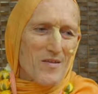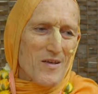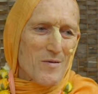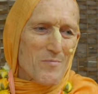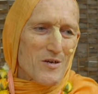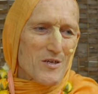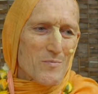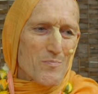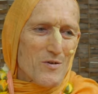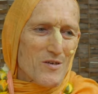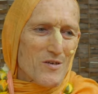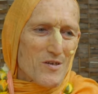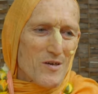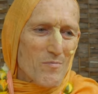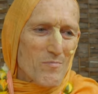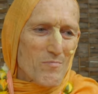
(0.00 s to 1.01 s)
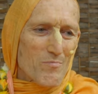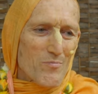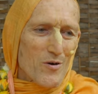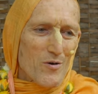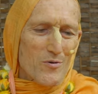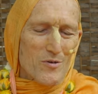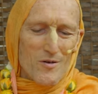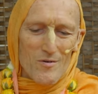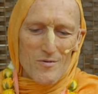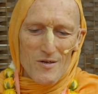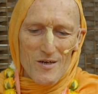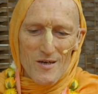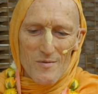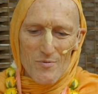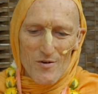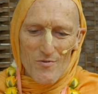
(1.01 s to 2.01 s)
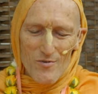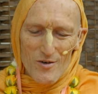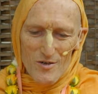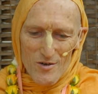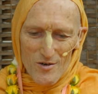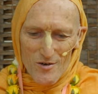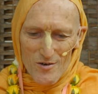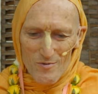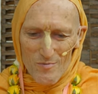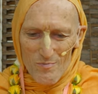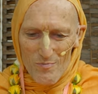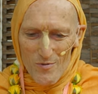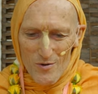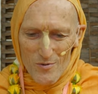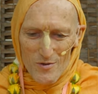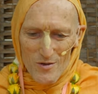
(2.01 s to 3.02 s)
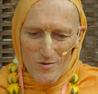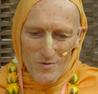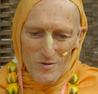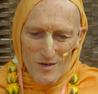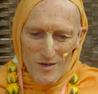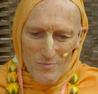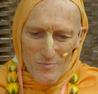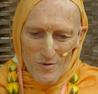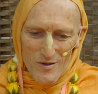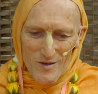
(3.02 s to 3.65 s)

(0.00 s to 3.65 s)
There must be some prototype, original prototype.